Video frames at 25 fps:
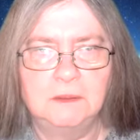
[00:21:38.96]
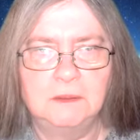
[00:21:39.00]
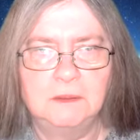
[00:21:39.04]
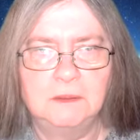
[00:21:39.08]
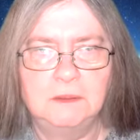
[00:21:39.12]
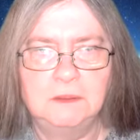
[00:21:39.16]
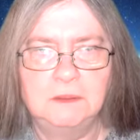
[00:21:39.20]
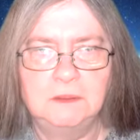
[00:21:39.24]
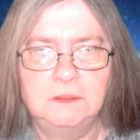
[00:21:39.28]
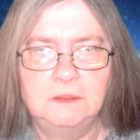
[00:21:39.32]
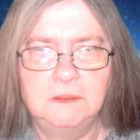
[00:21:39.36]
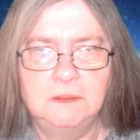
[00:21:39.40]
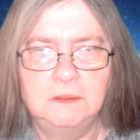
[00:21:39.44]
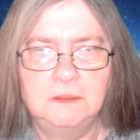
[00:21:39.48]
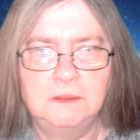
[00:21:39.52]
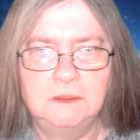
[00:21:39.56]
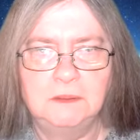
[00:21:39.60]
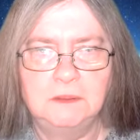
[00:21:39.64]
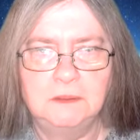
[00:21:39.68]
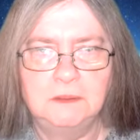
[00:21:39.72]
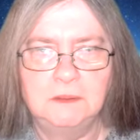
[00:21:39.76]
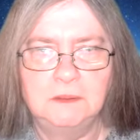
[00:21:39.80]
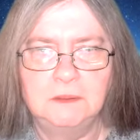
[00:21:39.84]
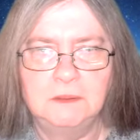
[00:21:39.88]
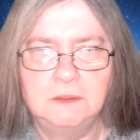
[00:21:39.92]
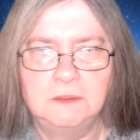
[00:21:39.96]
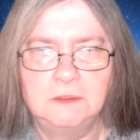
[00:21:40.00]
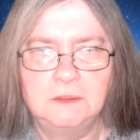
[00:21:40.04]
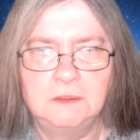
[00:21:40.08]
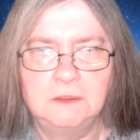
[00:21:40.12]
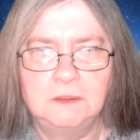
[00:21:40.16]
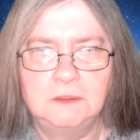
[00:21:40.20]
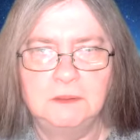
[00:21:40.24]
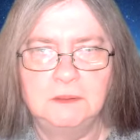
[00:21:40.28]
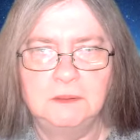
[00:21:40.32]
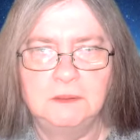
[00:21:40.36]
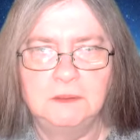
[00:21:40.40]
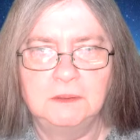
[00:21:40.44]

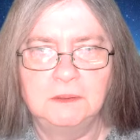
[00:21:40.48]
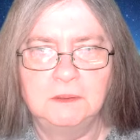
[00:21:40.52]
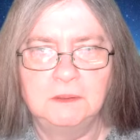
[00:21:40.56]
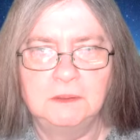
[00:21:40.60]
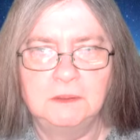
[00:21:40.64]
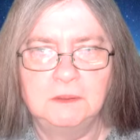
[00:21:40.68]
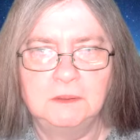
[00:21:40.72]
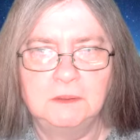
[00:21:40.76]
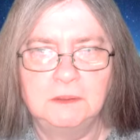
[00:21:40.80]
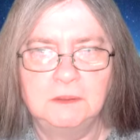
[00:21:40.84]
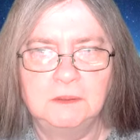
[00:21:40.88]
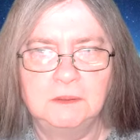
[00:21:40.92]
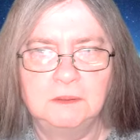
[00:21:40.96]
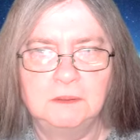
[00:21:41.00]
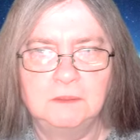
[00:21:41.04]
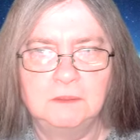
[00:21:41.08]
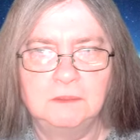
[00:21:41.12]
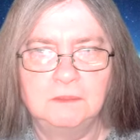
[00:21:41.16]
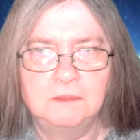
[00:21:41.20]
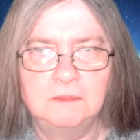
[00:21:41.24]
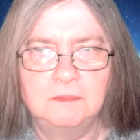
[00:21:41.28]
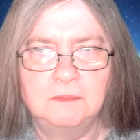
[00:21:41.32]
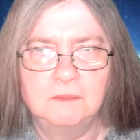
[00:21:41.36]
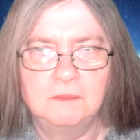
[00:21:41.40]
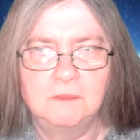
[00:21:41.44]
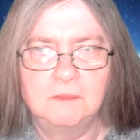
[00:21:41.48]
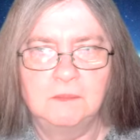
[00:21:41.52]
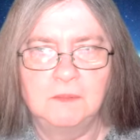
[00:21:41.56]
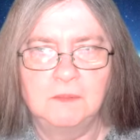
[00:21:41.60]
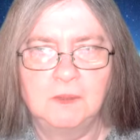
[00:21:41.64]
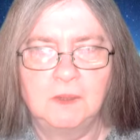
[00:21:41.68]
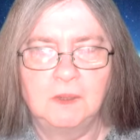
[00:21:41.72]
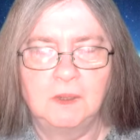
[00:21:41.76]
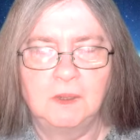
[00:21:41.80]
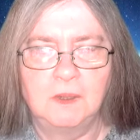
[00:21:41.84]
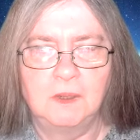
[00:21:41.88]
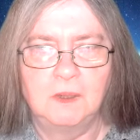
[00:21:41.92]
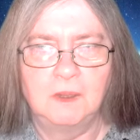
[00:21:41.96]

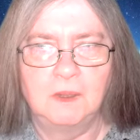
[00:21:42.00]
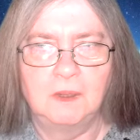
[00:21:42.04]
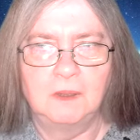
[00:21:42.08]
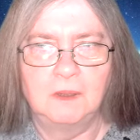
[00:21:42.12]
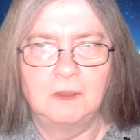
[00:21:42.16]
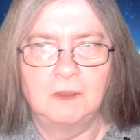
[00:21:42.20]
(silence)